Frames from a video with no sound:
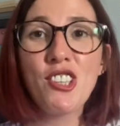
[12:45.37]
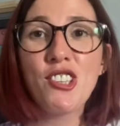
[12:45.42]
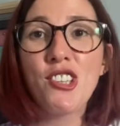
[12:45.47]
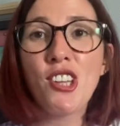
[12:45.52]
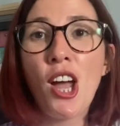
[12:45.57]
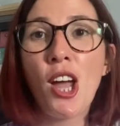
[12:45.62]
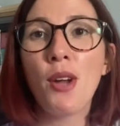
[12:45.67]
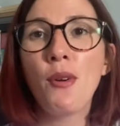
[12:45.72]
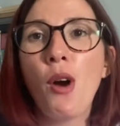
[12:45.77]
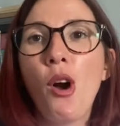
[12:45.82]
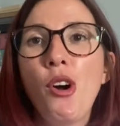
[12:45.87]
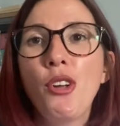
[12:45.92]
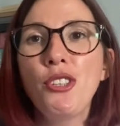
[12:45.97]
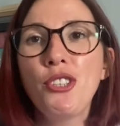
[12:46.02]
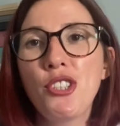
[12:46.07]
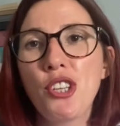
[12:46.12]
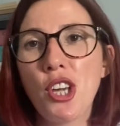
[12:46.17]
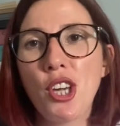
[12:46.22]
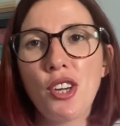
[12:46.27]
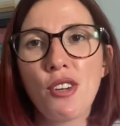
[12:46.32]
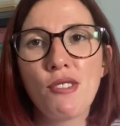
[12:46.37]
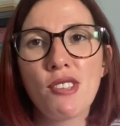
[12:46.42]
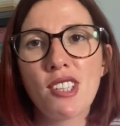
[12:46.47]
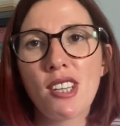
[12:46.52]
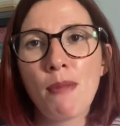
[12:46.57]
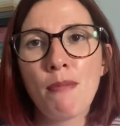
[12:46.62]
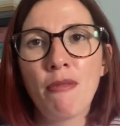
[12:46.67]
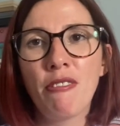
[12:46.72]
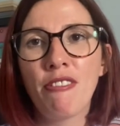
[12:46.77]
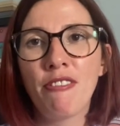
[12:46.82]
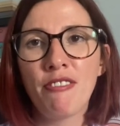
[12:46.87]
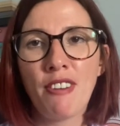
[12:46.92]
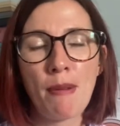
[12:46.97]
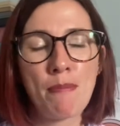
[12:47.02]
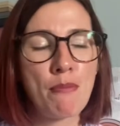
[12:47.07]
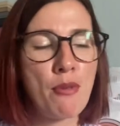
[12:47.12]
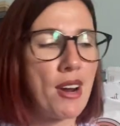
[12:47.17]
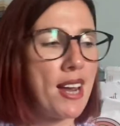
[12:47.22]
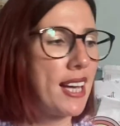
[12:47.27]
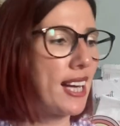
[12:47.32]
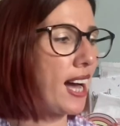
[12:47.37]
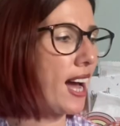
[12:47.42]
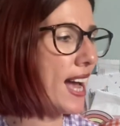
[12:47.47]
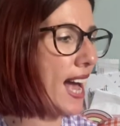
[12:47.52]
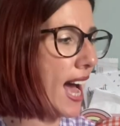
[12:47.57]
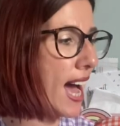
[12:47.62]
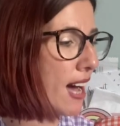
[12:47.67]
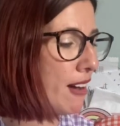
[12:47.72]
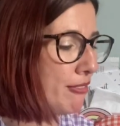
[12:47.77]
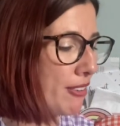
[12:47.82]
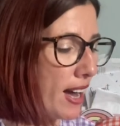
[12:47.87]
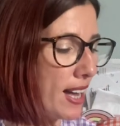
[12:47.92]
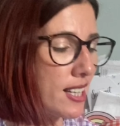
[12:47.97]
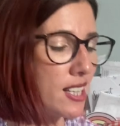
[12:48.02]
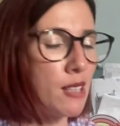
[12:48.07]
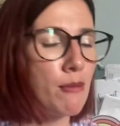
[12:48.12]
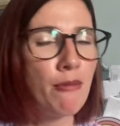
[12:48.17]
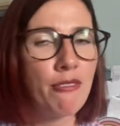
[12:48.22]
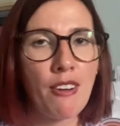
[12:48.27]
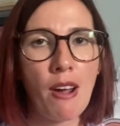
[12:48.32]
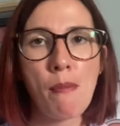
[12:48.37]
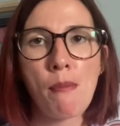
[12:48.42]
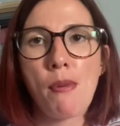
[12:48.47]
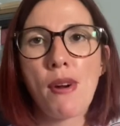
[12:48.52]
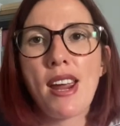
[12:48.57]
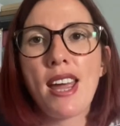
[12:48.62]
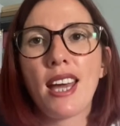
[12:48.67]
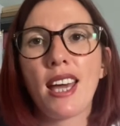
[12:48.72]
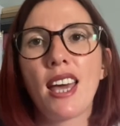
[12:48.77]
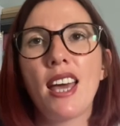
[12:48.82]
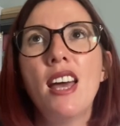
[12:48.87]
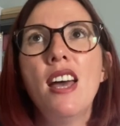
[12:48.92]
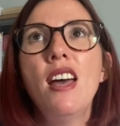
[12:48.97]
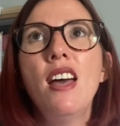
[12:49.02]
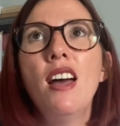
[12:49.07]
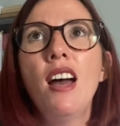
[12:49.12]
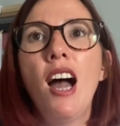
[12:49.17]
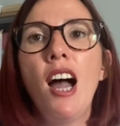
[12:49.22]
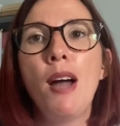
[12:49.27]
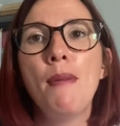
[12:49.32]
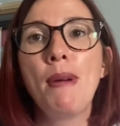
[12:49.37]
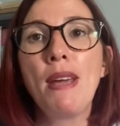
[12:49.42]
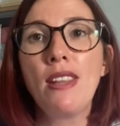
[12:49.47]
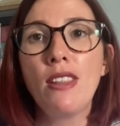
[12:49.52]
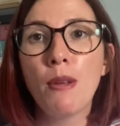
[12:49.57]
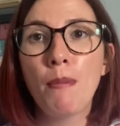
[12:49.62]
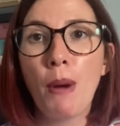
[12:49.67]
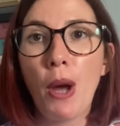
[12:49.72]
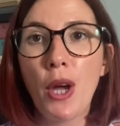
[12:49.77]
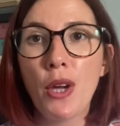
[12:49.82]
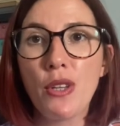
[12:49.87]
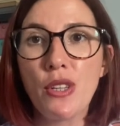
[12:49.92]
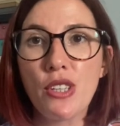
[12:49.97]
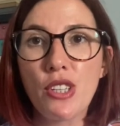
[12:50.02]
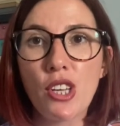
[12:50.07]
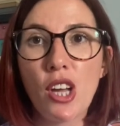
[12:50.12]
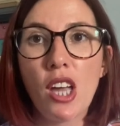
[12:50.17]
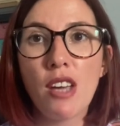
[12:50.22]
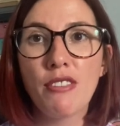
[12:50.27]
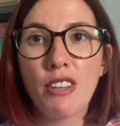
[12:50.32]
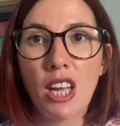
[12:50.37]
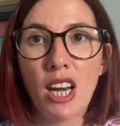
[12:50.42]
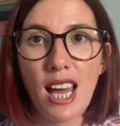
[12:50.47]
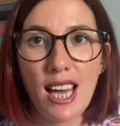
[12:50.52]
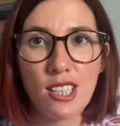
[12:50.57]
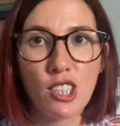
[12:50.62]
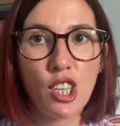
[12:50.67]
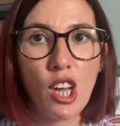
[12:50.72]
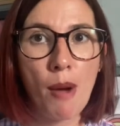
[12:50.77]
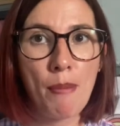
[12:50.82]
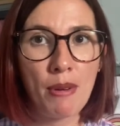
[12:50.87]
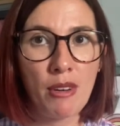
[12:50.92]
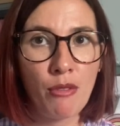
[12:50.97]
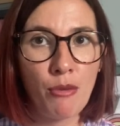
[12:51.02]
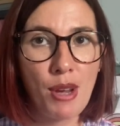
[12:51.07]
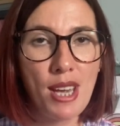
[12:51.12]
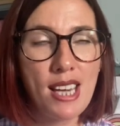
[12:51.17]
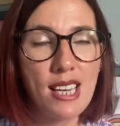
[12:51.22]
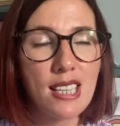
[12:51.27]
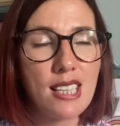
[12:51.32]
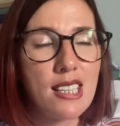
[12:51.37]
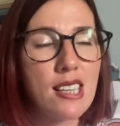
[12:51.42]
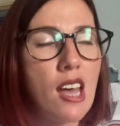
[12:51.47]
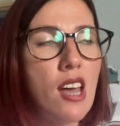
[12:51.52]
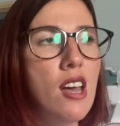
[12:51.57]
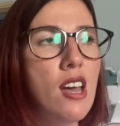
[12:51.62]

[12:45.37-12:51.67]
So on to some fabric. I have had some fabric in the post over the last couple of weeks.